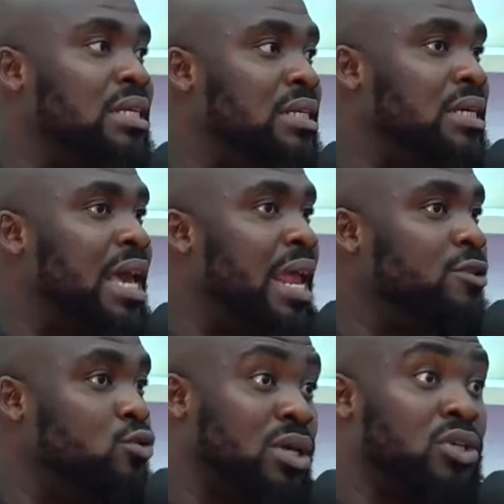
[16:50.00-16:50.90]
in the
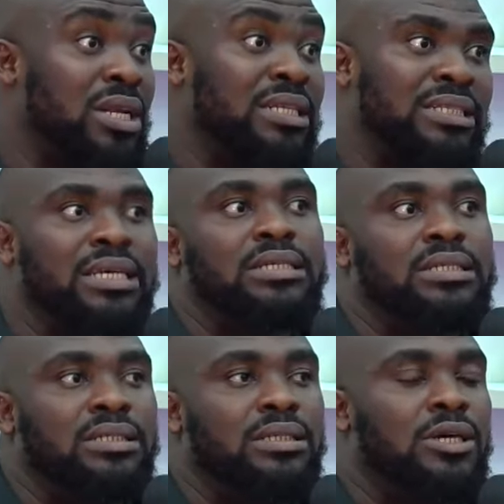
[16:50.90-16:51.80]
early twenty
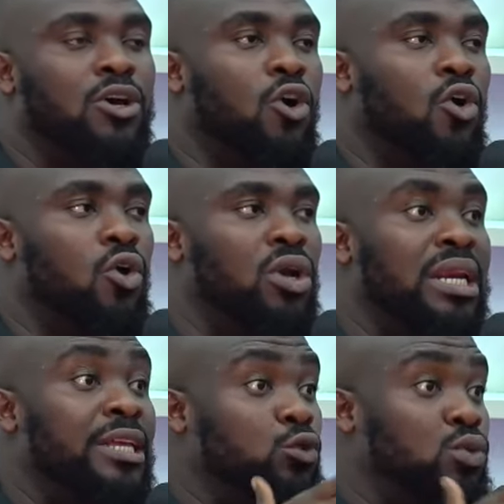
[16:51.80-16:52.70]
tens or
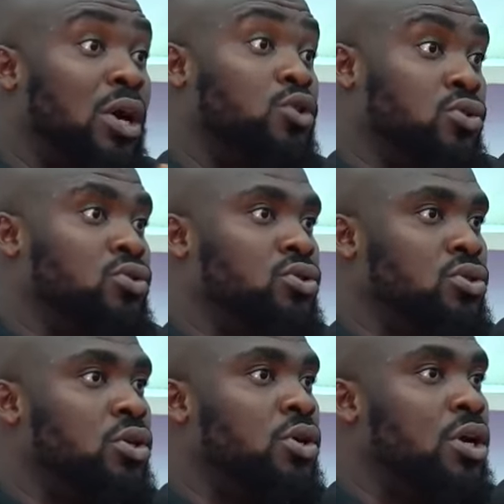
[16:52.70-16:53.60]
late two thousands.
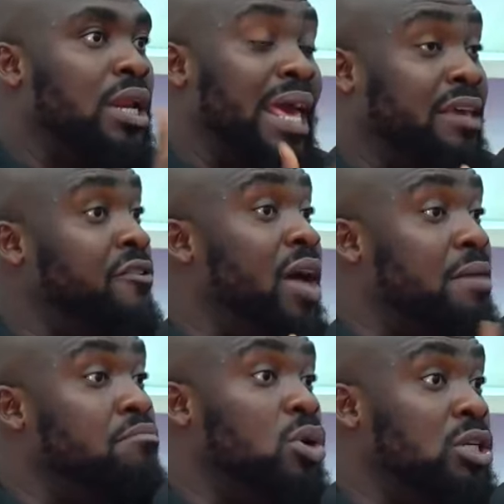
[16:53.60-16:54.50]
Like if you
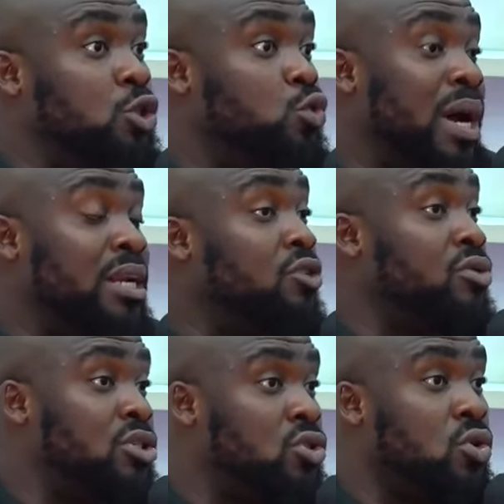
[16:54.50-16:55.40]
had money, you had a
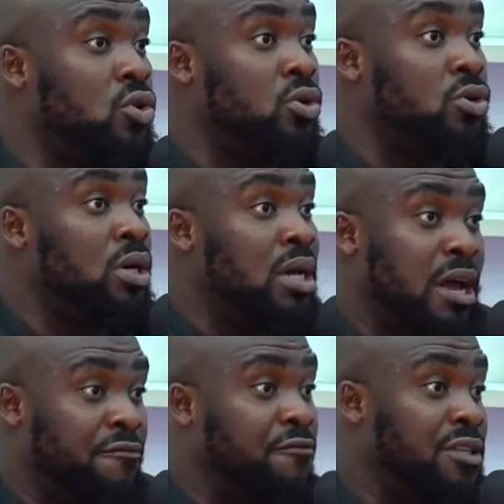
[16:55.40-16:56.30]
great song
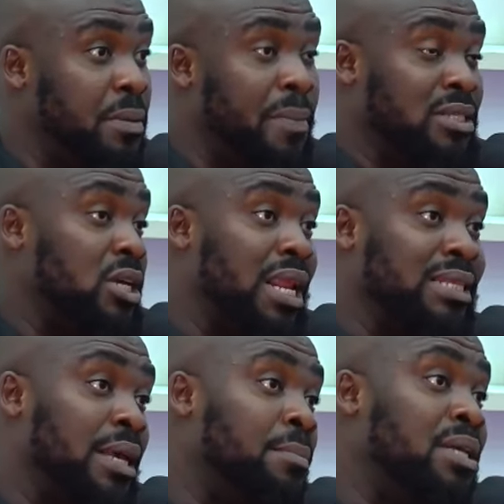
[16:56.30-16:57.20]
that fit a
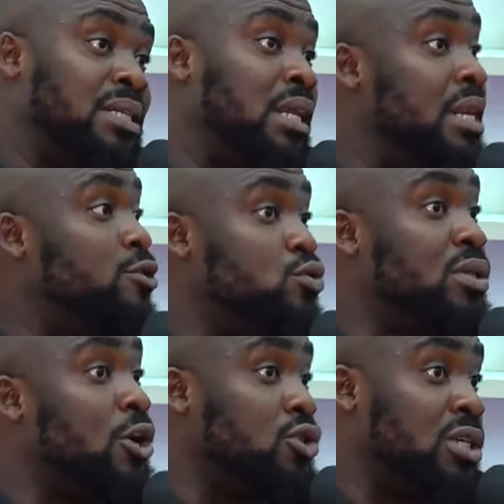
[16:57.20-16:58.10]
particular template in the late two
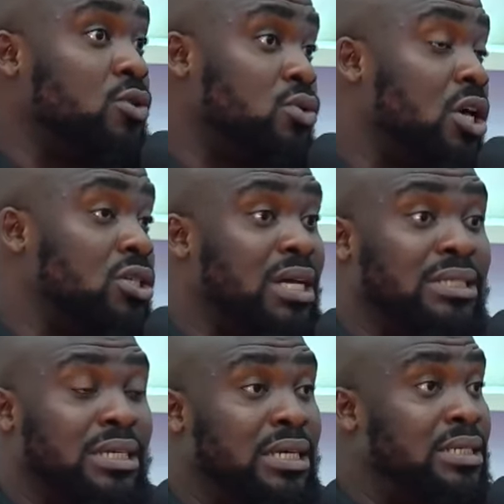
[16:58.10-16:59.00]
thousands, early
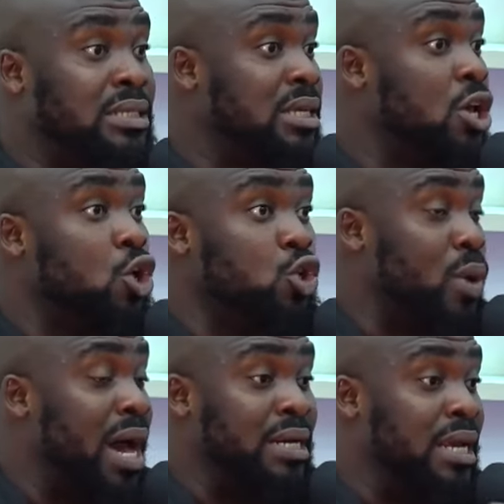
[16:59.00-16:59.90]
twenty tens.
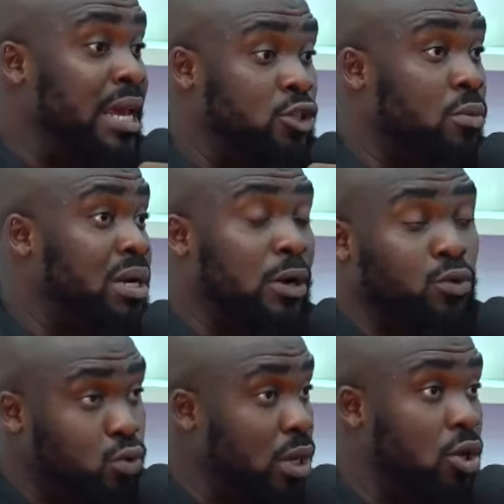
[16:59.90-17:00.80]
You had someone that
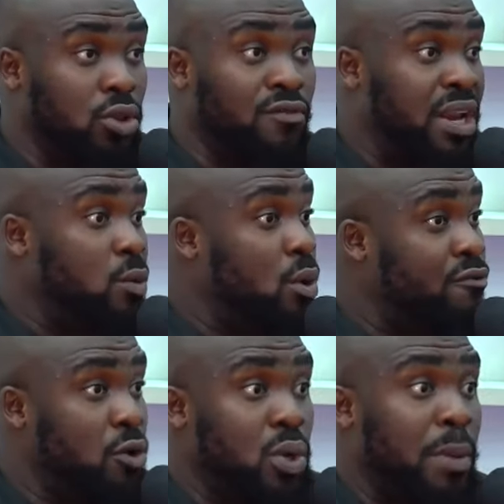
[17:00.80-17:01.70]
could do a lot of
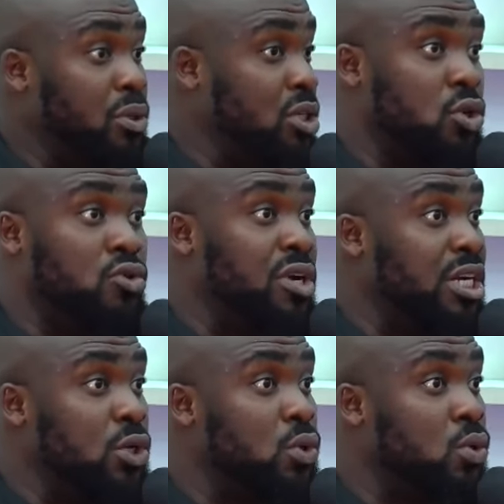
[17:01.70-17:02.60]
legwork for you and put it on
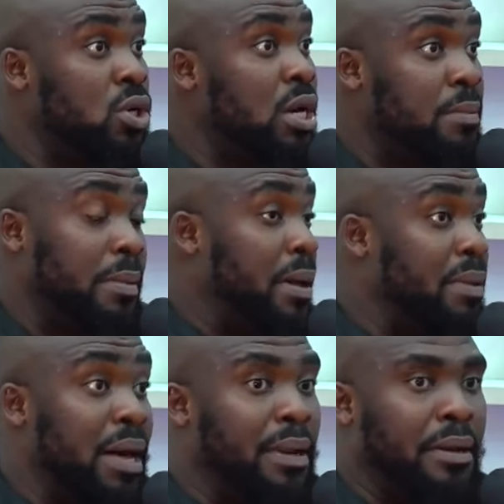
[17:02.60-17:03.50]
radio, blah, blah,
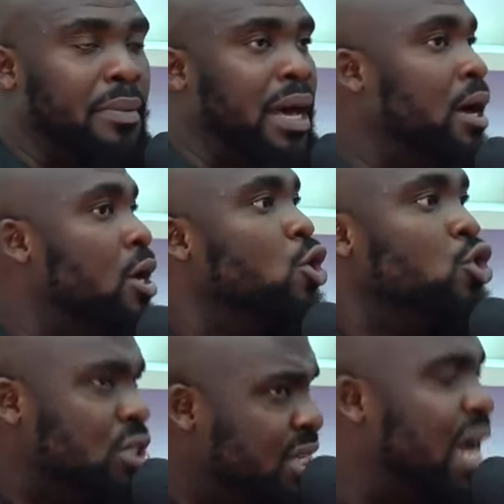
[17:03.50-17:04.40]
blah, blah, blah, blah.
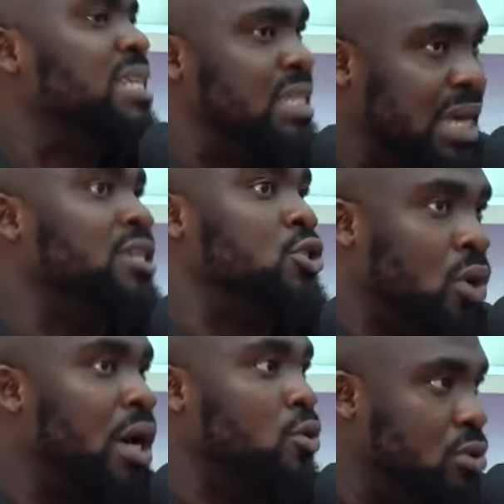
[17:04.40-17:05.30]
Chances are the
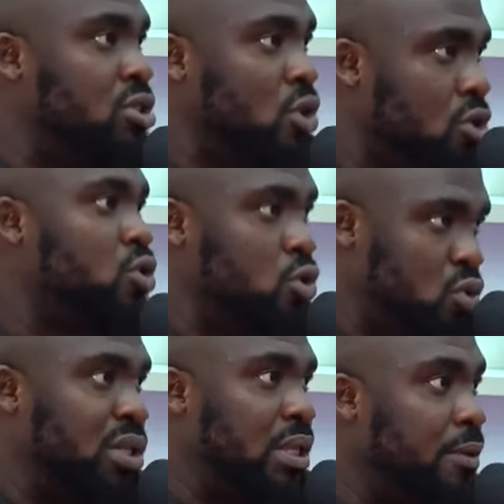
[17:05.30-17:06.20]
song, are, the song is going
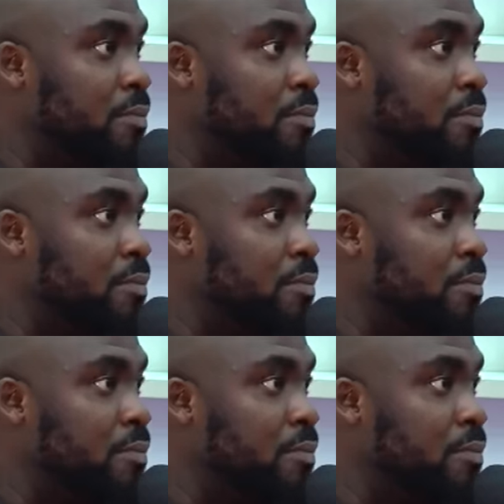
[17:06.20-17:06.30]
to enter.